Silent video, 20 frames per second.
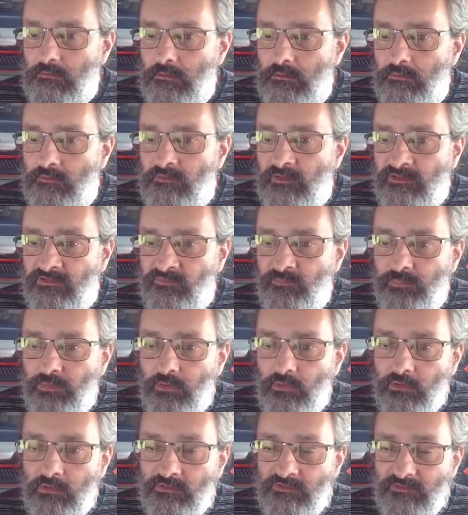test
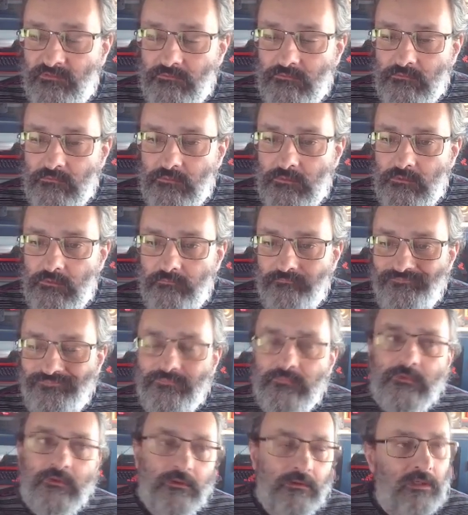blocked.
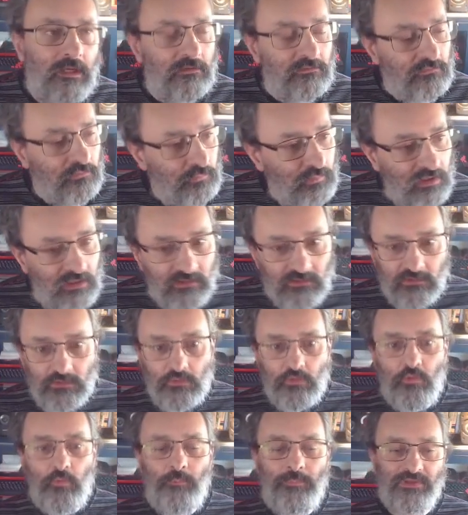Yeah, so we had
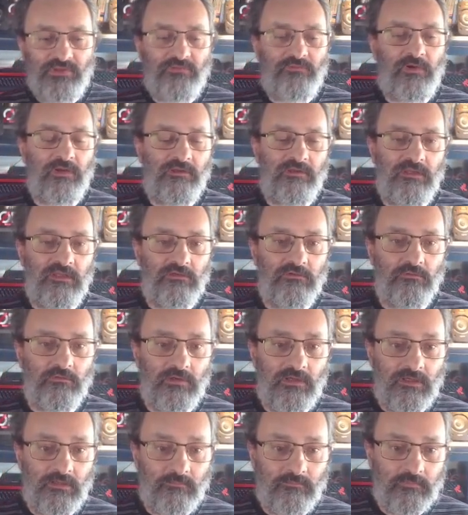no pathfinding in the
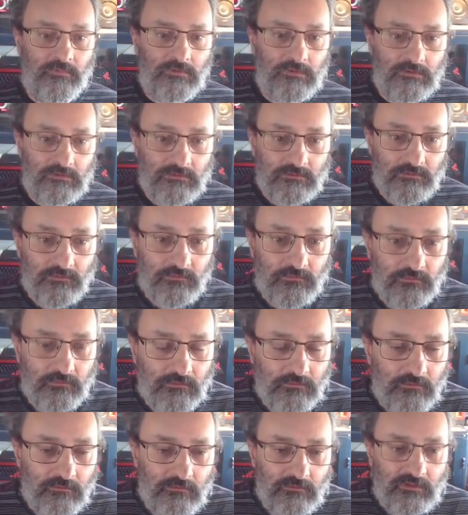game, and
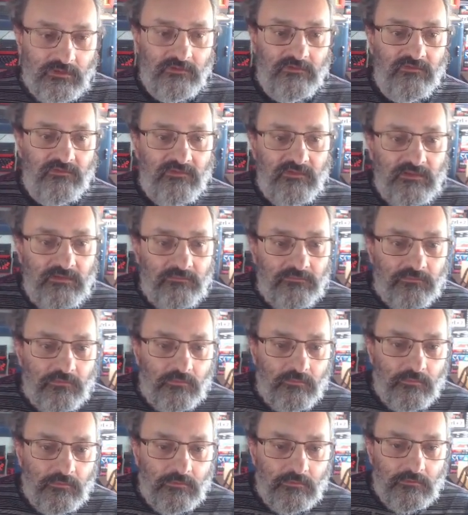you can see
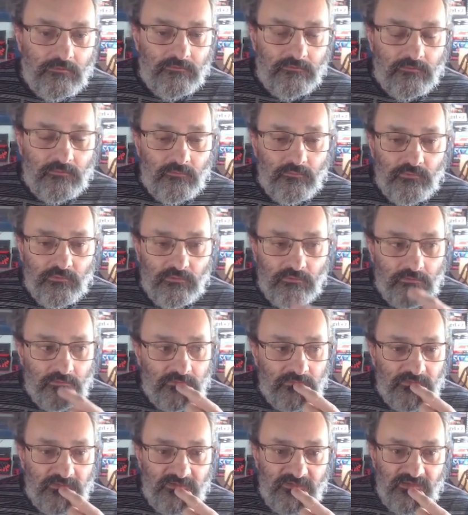from
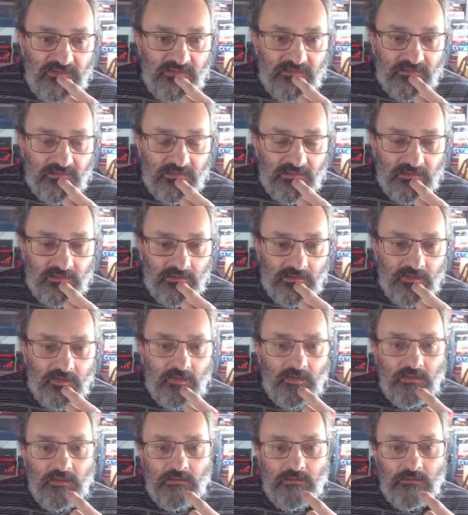the scenes there,
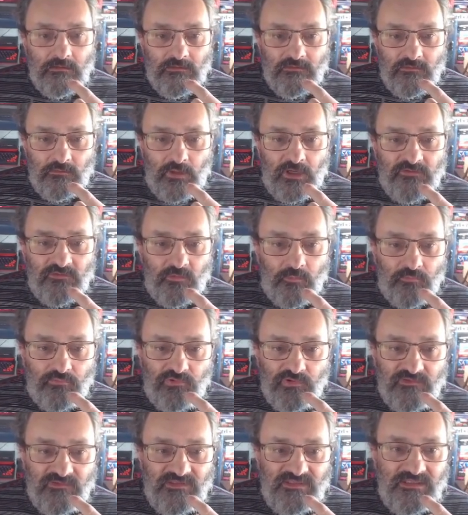there are some
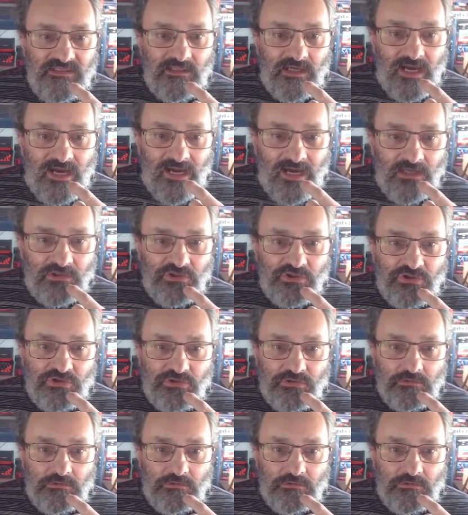pretty harsh.